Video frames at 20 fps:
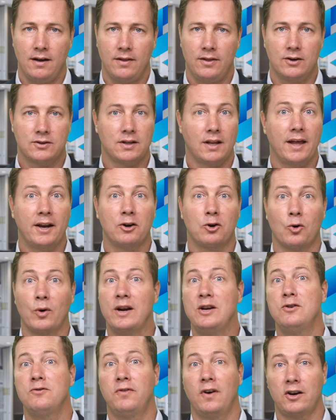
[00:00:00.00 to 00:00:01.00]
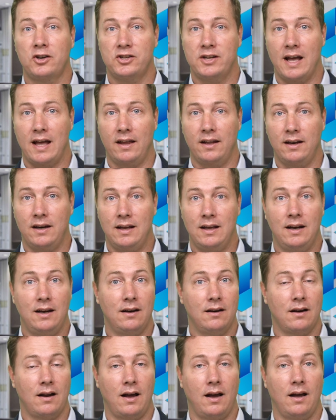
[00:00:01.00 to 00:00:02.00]
There's a lot of great new functionality in
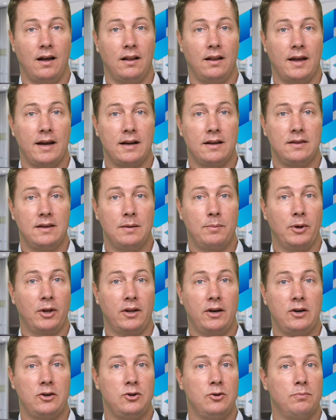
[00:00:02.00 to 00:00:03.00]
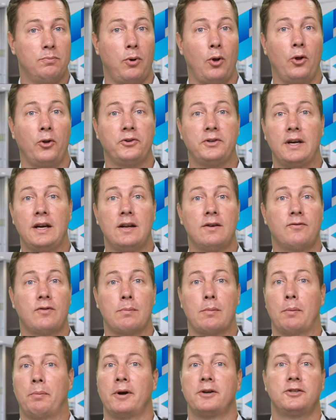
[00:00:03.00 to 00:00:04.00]
it, like the ability to pull data
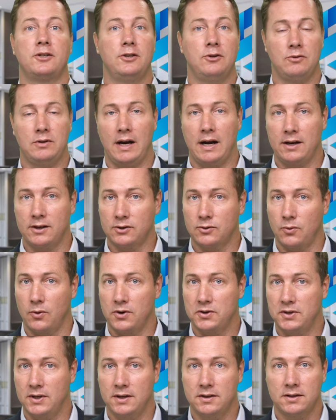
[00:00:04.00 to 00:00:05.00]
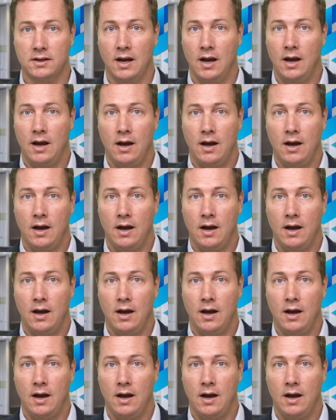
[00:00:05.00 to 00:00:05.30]
from a bunch of new data sources.